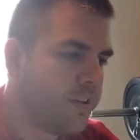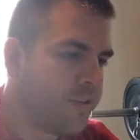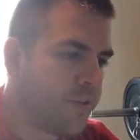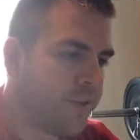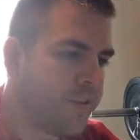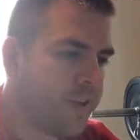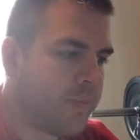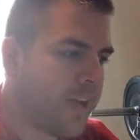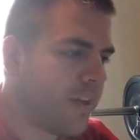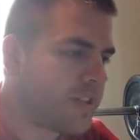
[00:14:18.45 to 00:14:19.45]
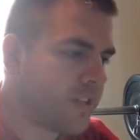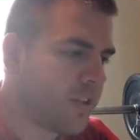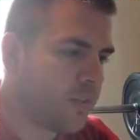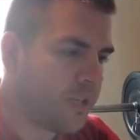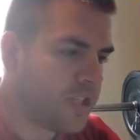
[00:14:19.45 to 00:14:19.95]
For a female, it's a
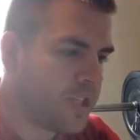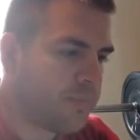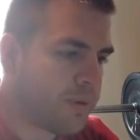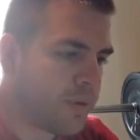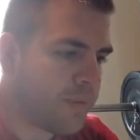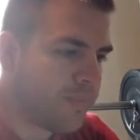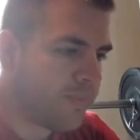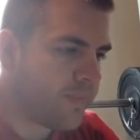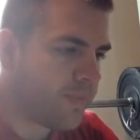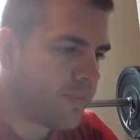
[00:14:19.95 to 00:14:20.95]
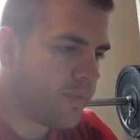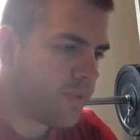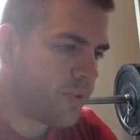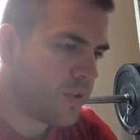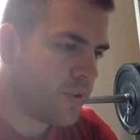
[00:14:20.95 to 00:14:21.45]
little bit cheaper.
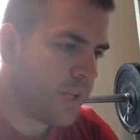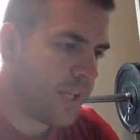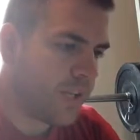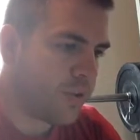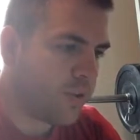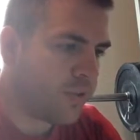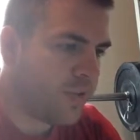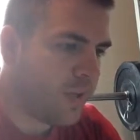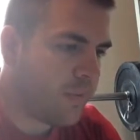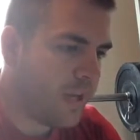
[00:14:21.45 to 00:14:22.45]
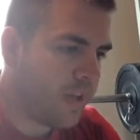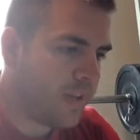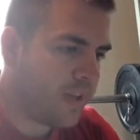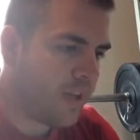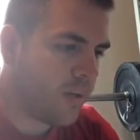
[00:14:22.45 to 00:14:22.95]
So a 28-year-old female
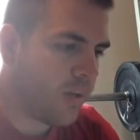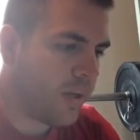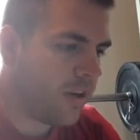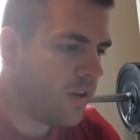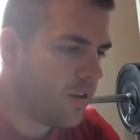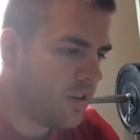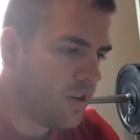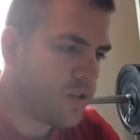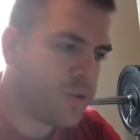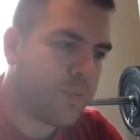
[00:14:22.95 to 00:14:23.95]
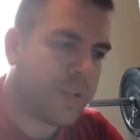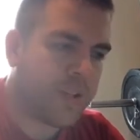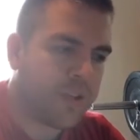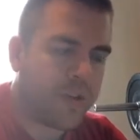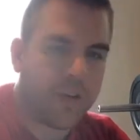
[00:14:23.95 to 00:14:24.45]
in Delaware, assuming
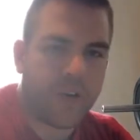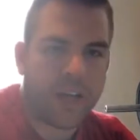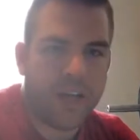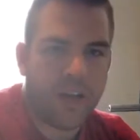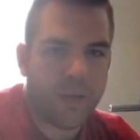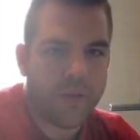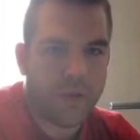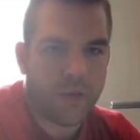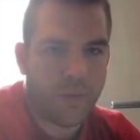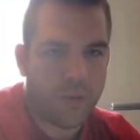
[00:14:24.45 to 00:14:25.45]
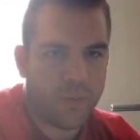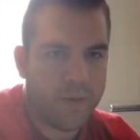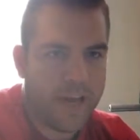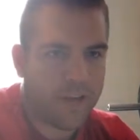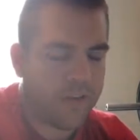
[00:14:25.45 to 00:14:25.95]
that they're in great health, no criminal
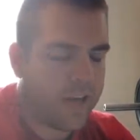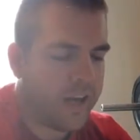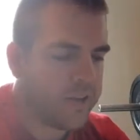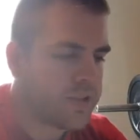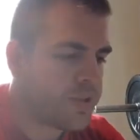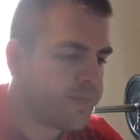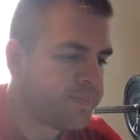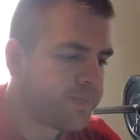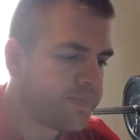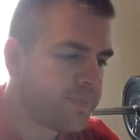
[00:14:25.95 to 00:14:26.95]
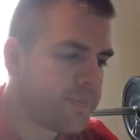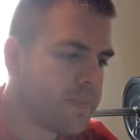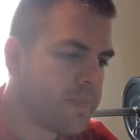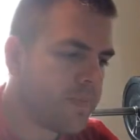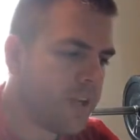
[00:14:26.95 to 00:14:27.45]
backgrounds,
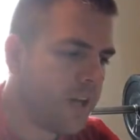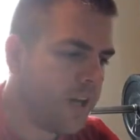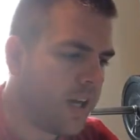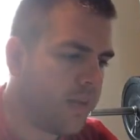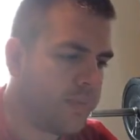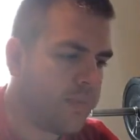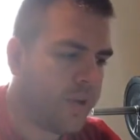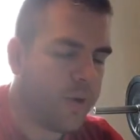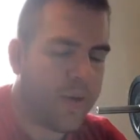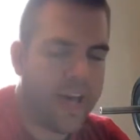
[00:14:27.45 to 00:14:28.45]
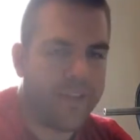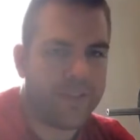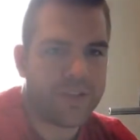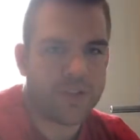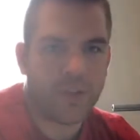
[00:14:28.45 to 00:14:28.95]
no
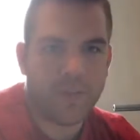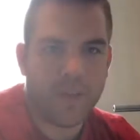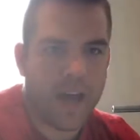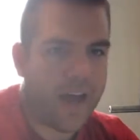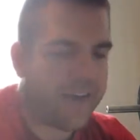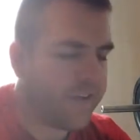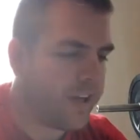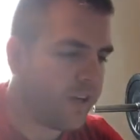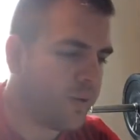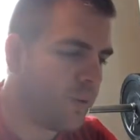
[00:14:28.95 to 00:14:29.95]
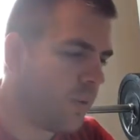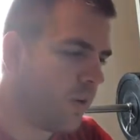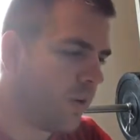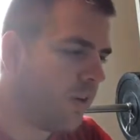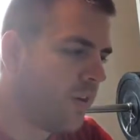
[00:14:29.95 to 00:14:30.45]
avid scuba diving
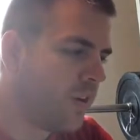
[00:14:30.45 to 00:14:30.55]
or